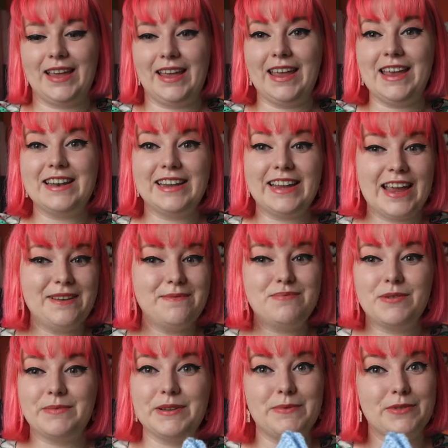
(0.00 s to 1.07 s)
in, again,
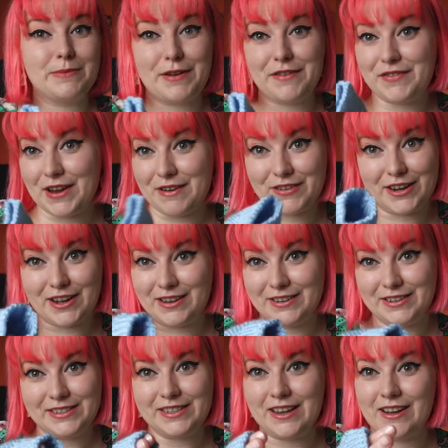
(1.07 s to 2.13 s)
probably one of my favourite
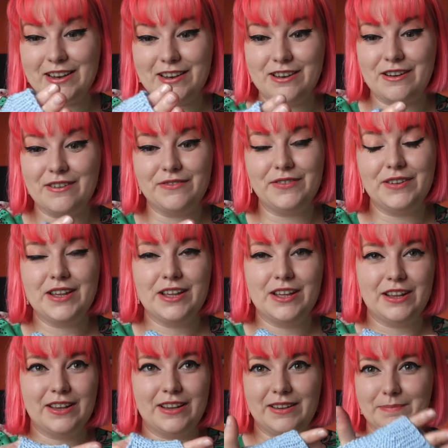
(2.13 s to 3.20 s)
colours. I love
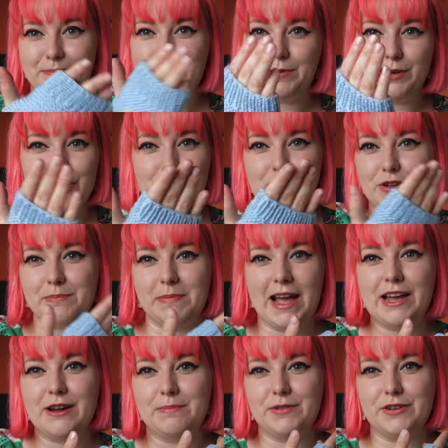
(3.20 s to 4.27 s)
blue,
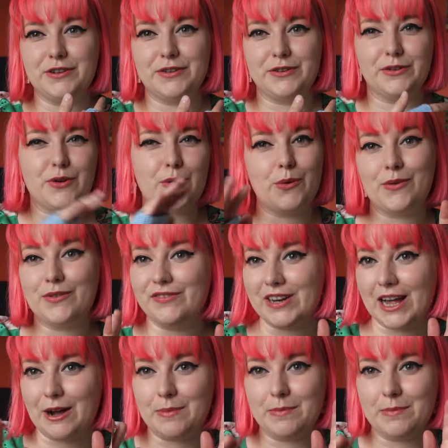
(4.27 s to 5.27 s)
pale blue, cornflower